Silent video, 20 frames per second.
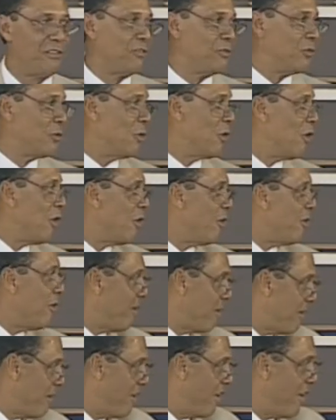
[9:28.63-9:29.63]
to all
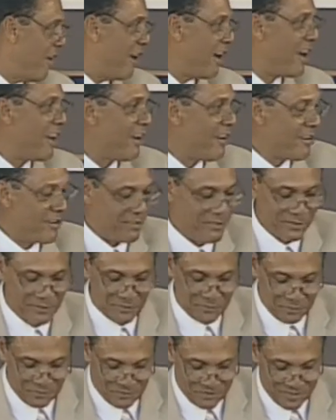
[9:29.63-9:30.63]
over here.
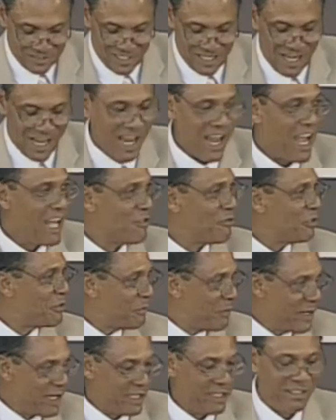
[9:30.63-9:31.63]
I had to
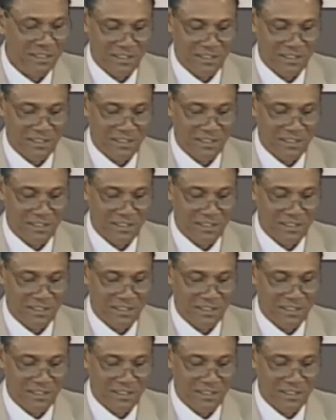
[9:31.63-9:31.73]
speak